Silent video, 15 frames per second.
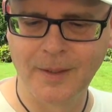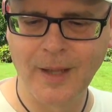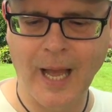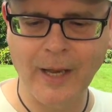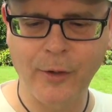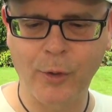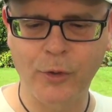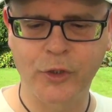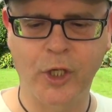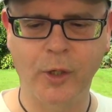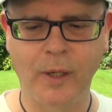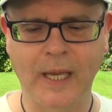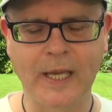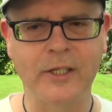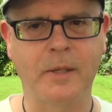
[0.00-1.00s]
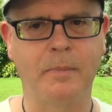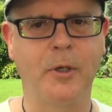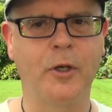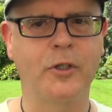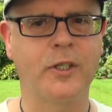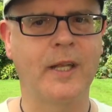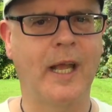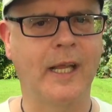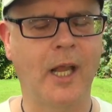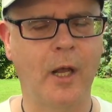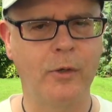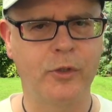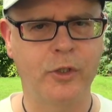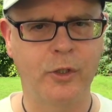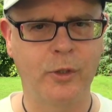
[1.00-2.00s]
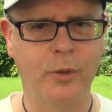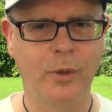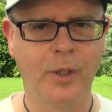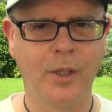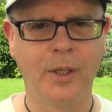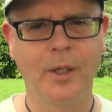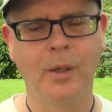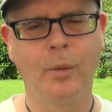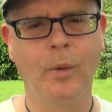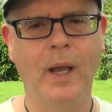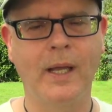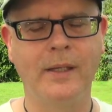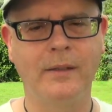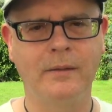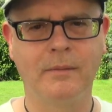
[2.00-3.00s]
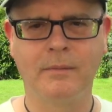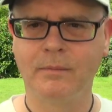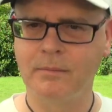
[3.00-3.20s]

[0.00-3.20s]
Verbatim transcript: And also he's a person I go to when